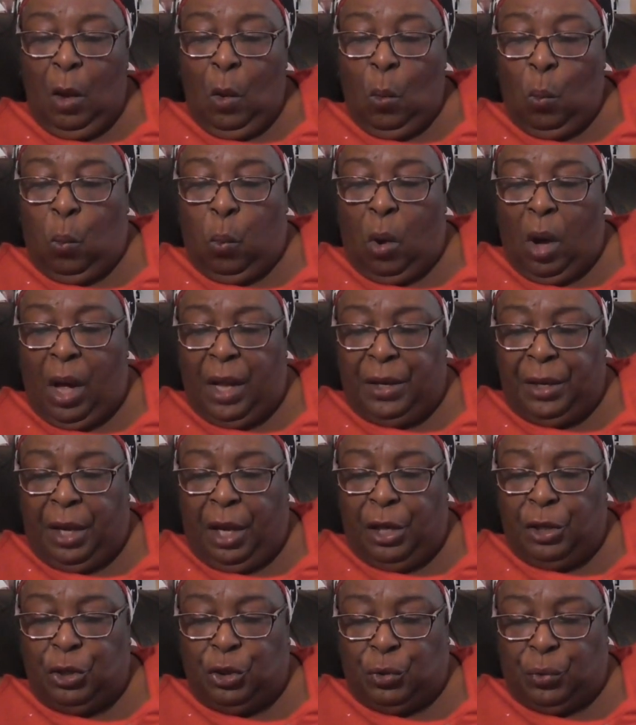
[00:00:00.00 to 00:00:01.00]

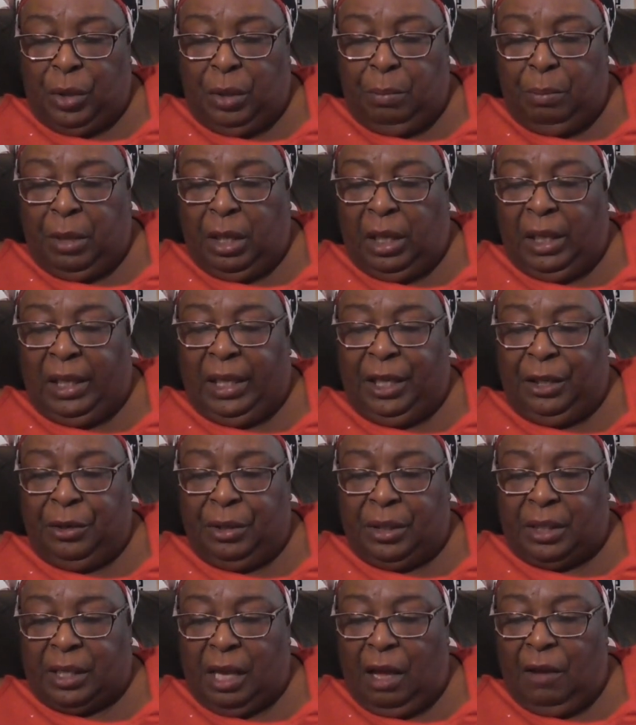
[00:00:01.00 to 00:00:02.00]
100
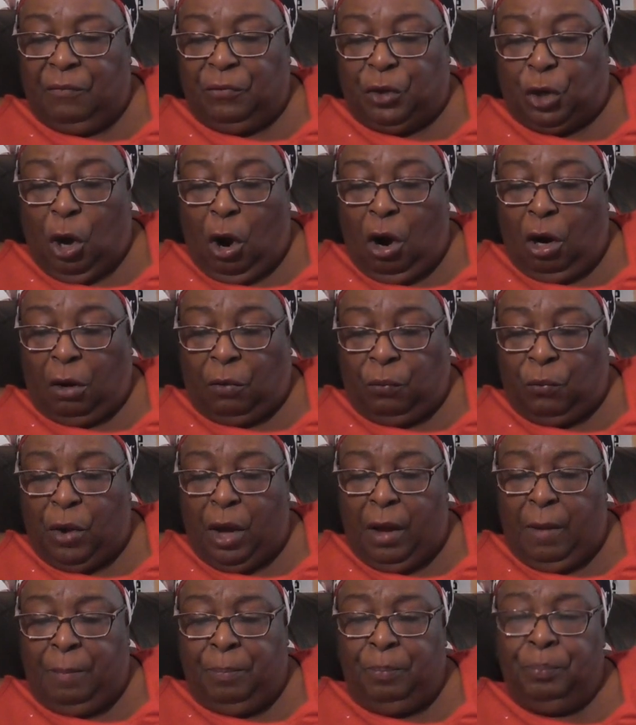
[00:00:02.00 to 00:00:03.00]
milliliters of dark
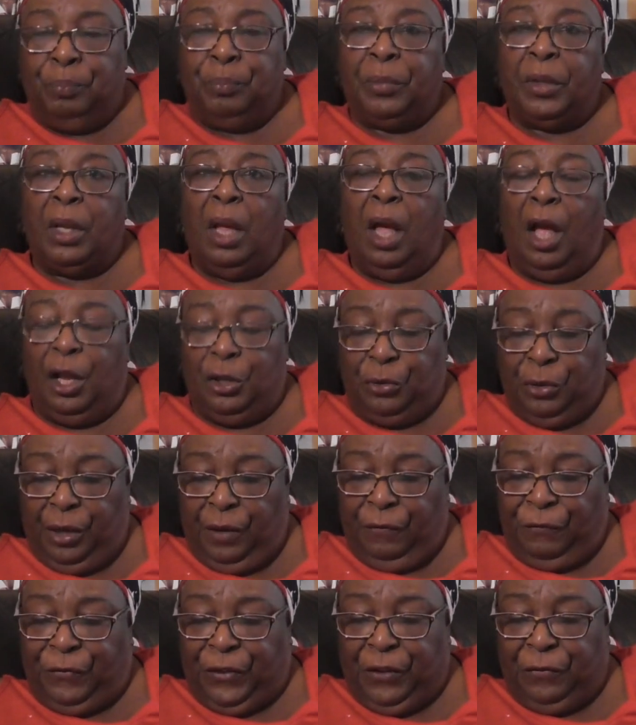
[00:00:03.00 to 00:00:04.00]
rum,
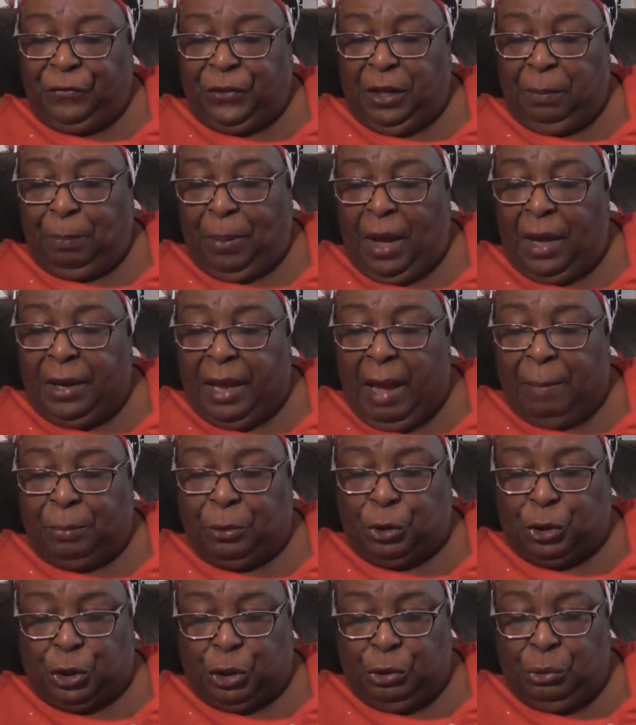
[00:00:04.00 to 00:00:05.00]
150
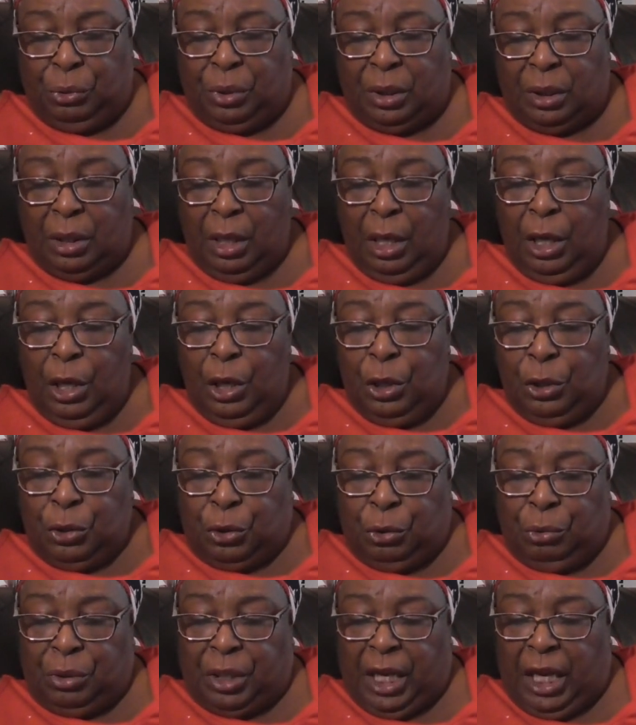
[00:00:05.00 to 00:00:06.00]
pineapple juice,
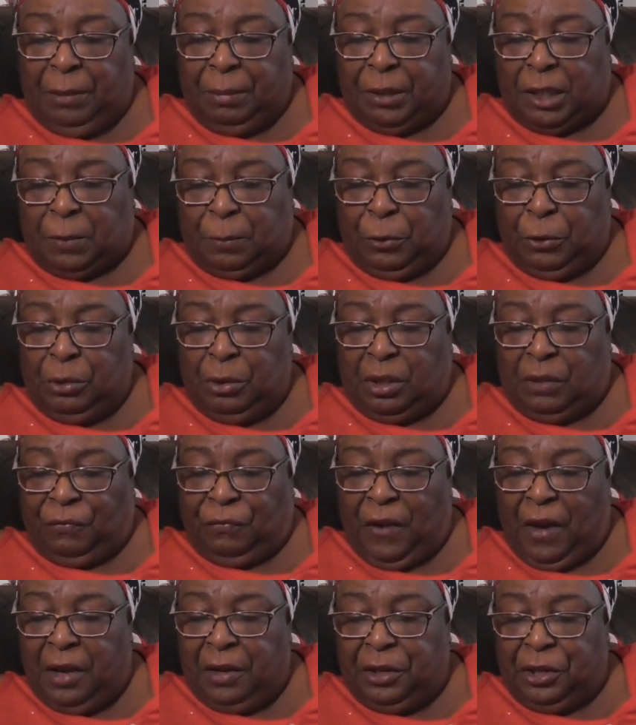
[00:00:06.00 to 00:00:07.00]
2 tablespoons of
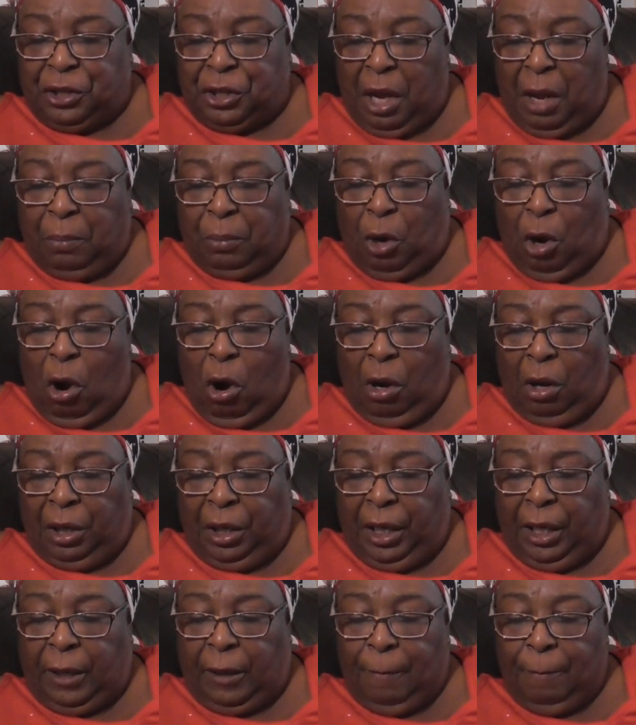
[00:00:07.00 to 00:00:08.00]
finely chopped
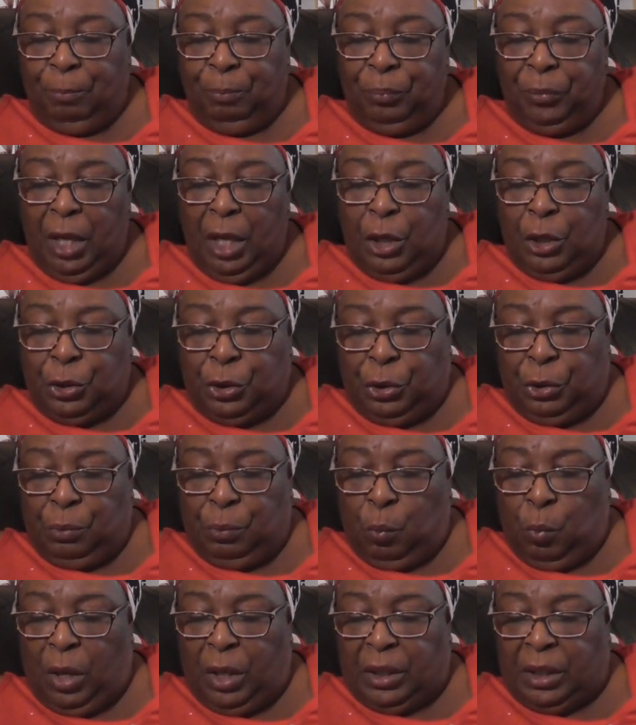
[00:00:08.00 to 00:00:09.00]
garlic, two
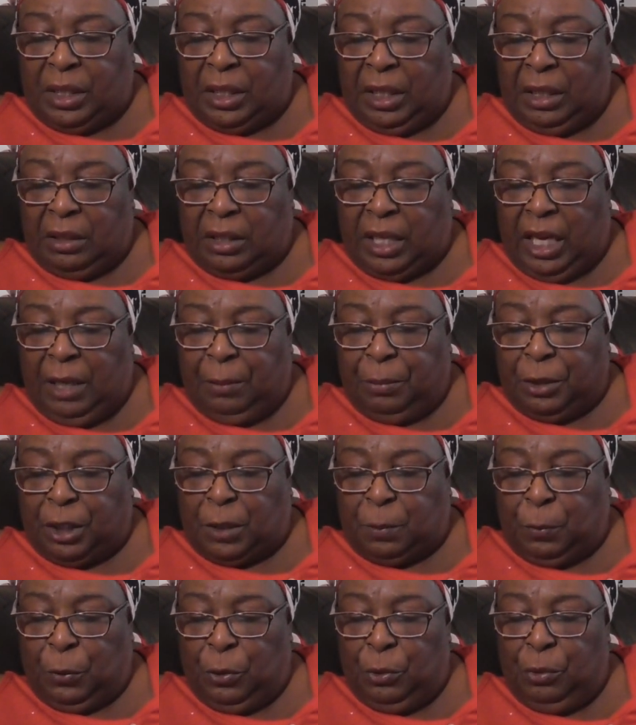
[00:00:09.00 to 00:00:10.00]
1
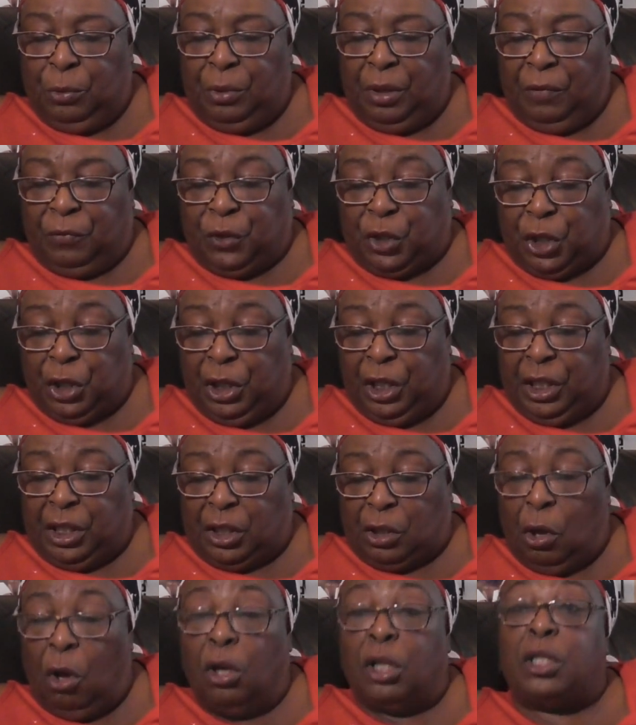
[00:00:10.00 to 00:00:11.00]
tablespoon of chili
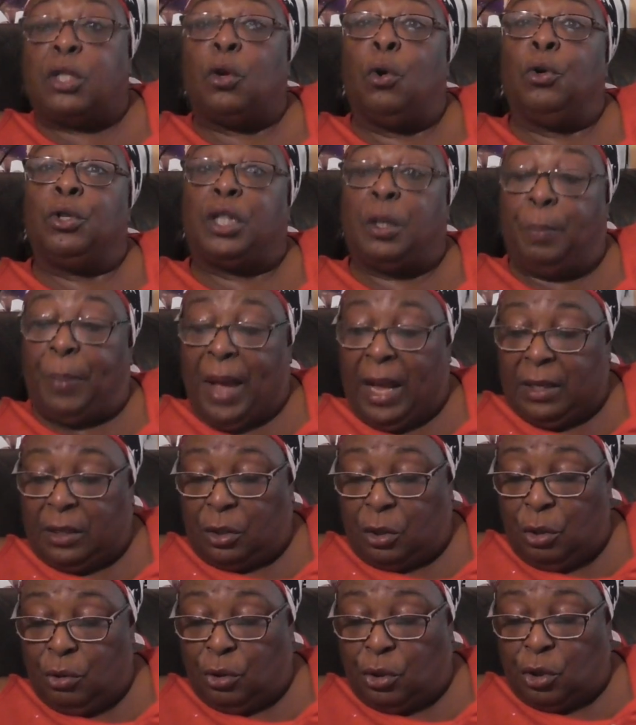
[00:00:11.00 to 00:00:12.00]
sauce or
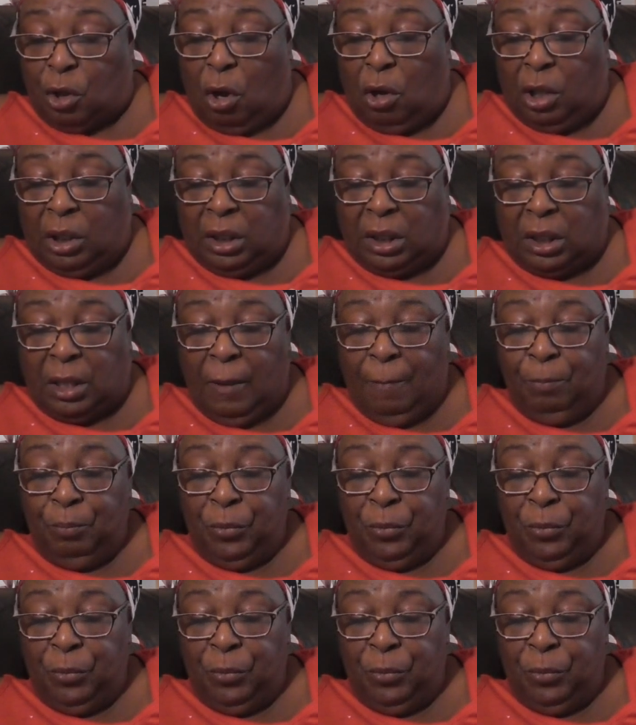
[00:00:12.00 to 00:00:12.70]
Tabasco sauce,